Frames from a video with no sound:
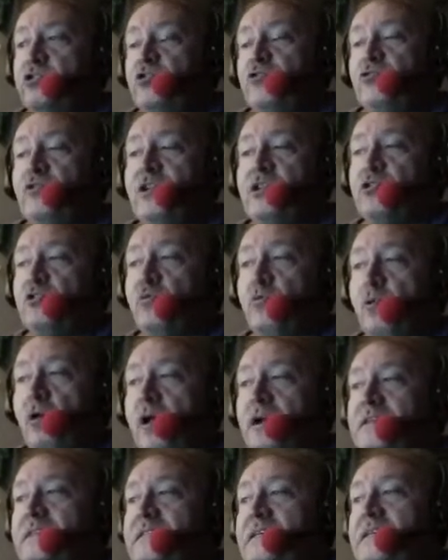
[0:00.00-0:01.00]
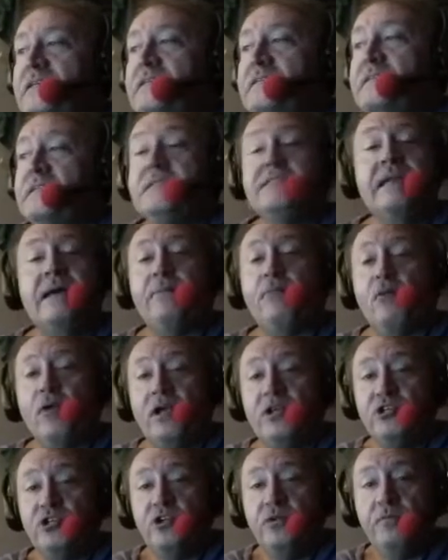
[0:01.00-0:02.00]
judicial process, the
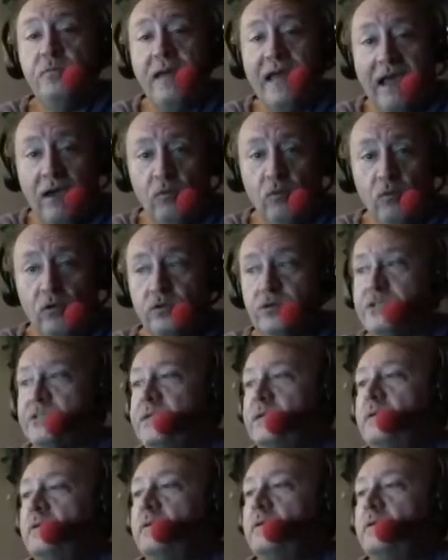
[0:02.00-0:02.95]
separation of powers,